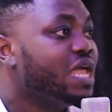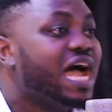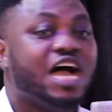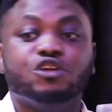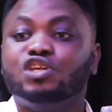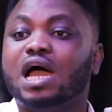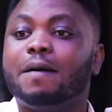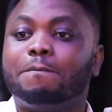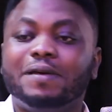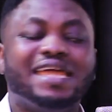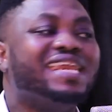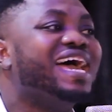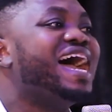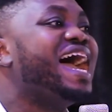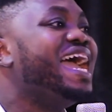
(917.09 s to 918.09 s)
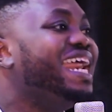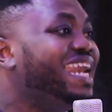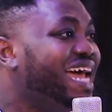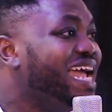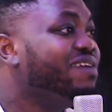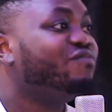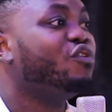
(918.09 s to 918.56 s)
And you are playing high
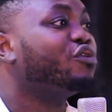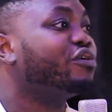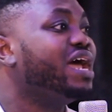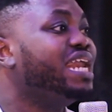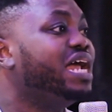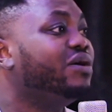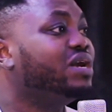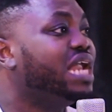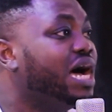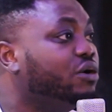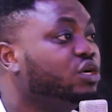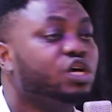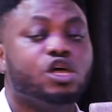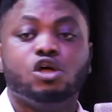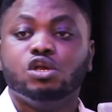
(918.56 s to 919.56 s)
line, for crying out loud.